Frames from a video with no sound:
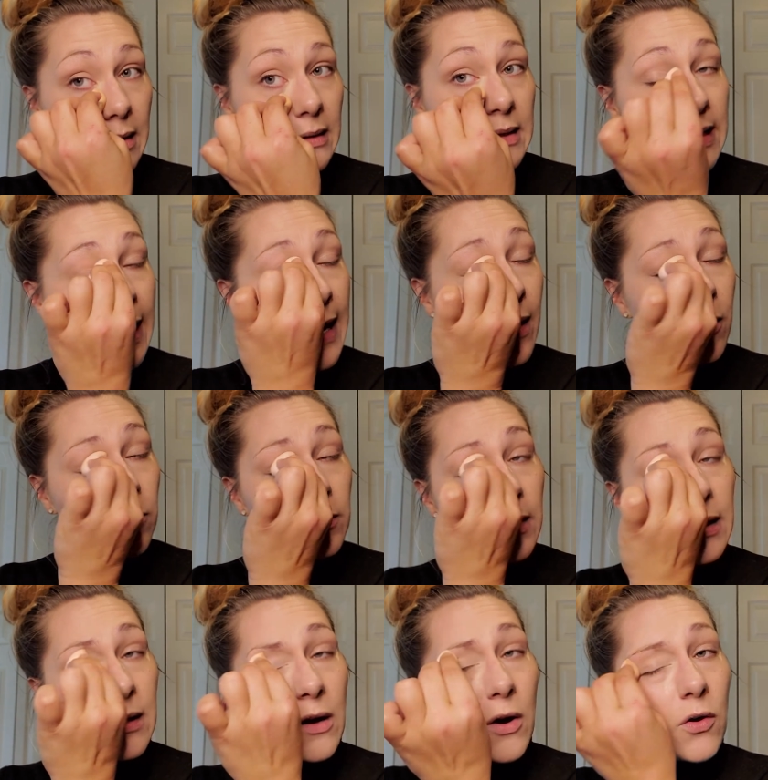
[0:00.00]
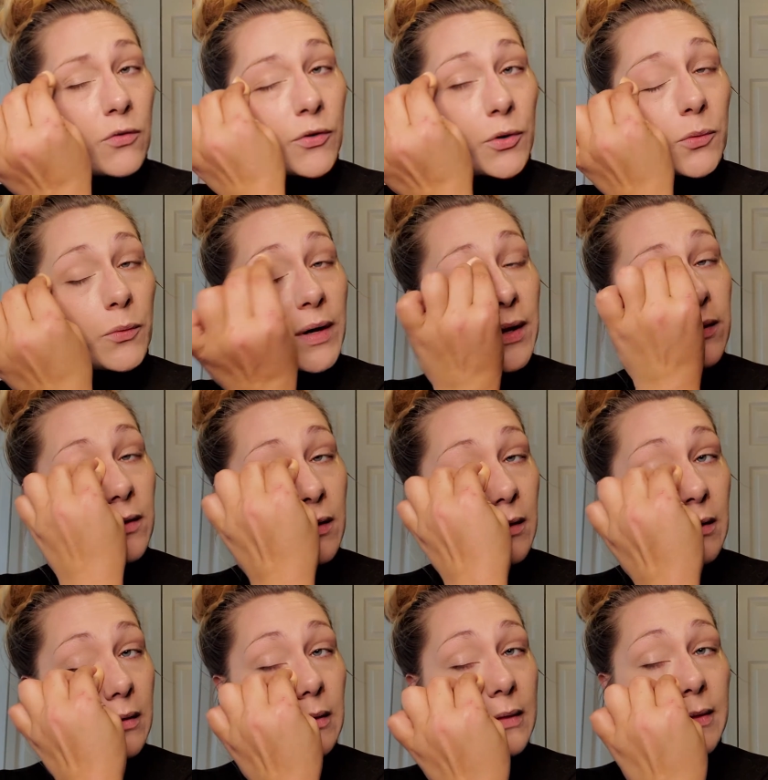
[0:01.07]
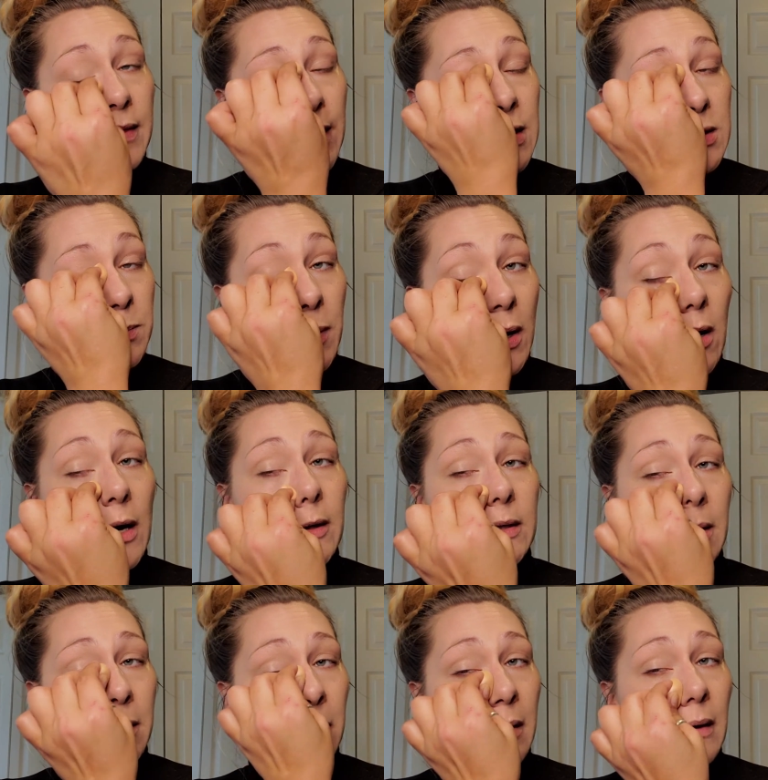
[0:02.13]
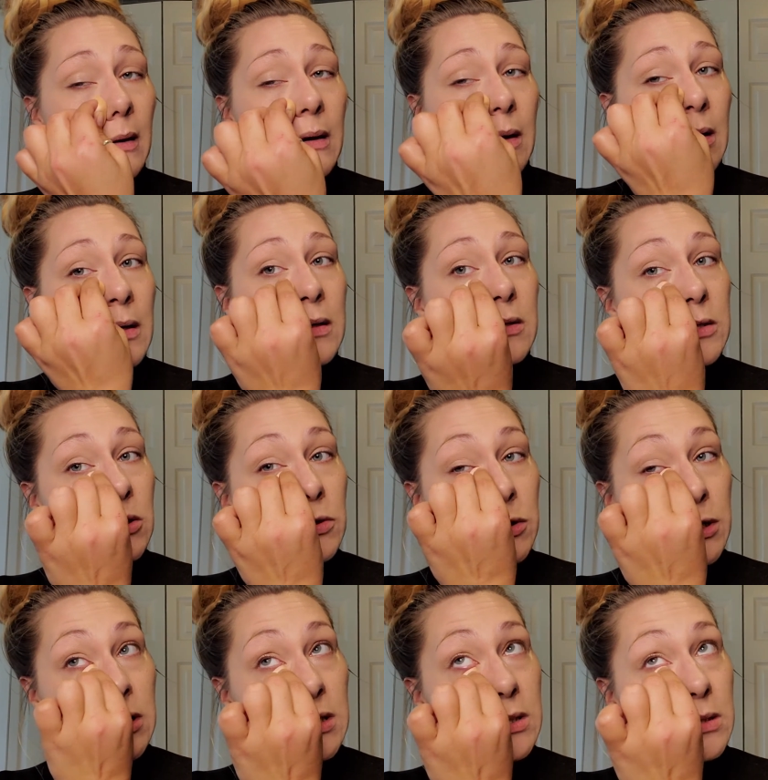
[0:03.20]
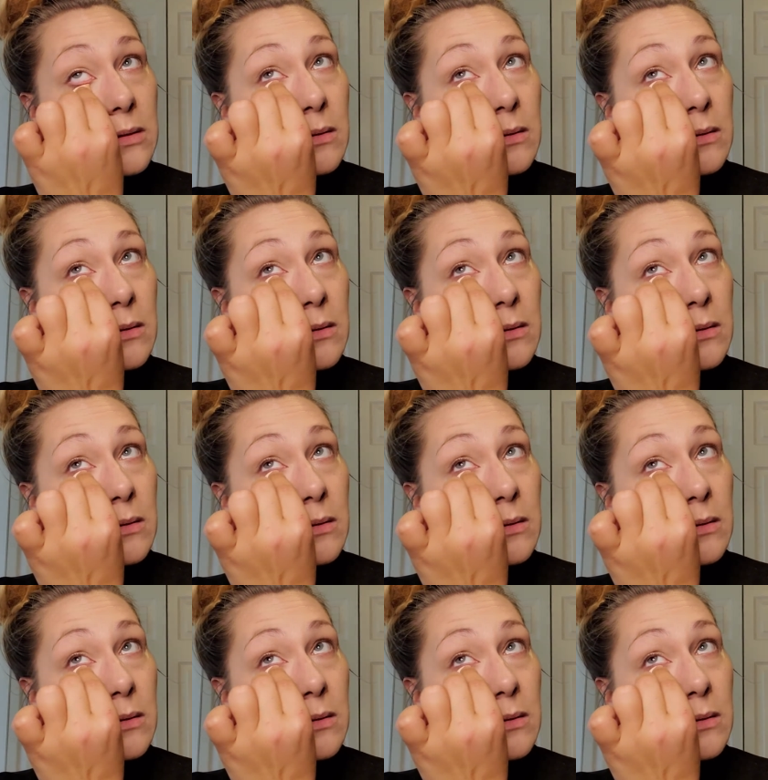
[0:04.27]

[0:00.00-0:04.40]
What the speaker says: down and over with this part. So just